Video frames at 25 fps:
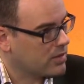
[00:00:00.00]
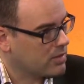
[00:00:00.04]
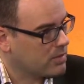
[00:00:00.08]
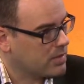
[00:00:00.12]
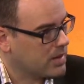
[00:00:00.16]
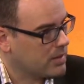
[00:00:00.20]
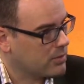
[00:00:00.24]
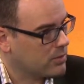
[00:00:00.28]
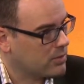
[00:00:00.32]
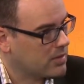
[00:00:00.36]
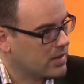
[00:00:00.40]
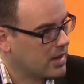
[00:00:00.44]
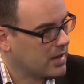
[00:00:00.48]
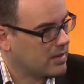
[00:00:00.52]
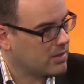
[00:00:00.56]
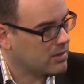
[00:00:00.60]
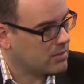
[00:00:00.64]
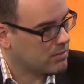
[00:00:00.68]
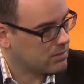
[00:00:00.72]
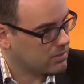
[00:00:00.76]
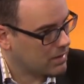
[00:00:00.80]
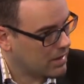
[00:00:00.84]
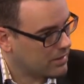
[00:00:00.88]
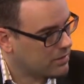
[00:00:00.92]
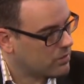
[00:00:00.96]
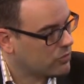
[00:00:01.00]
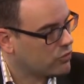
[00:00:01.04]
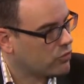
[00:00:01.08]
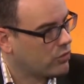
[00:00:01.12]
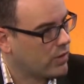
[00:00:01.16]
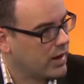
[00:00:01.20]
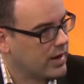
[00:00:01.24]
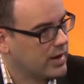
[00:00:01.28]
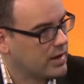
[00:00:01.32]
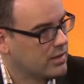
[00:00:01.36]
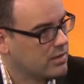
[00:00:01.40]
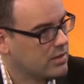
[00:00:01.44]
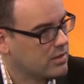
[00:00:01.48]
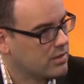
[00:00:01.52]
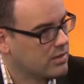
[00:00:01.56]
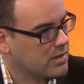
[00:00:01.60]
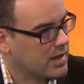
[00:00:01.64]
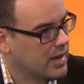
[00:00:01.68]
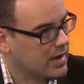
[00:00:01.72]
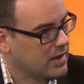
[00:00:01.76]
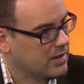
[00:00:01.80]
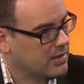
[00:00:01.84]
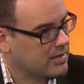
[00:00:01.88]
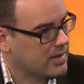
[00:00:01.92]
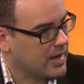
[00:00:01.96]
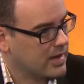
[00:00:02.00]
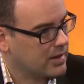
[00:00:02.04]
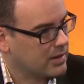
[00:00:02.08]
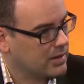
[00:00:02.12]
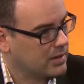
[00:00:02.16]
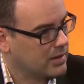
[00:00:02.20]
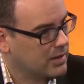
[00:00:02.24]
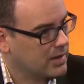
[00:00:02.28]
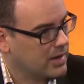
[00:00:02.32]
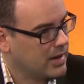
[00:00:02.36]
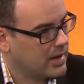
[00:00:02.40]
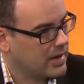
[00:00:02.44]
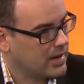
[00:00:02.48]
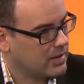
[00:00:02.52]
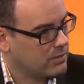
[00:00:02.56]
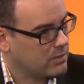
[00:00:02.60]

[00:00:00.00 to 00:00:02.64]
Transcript: as people say, to train it to take a saddle and